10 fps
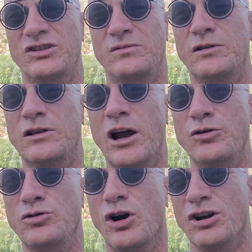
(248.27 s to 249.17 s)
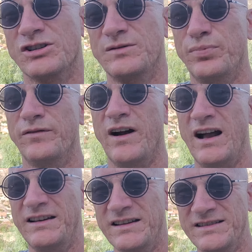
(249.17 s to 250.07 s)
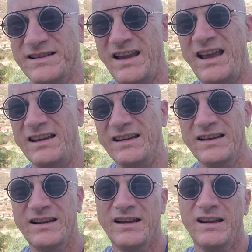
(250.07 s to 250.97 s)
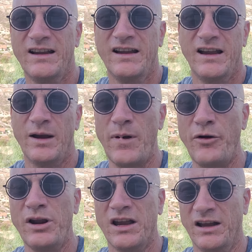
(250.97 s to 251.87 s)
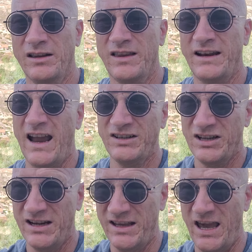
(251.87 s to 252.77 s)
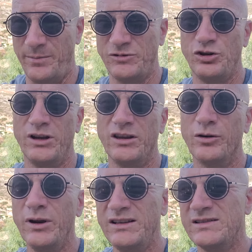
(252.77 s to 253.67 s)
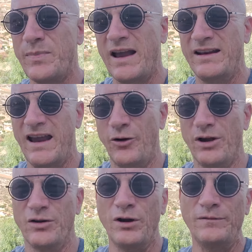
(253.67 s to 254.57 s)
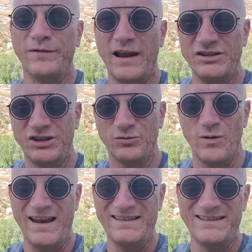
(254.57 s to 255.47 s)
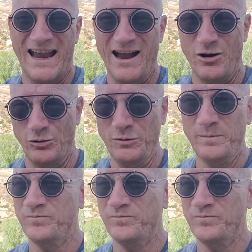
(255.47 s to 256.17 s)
low-cost providers in America that actually kept, during the Greenspan era, the inflation rate down,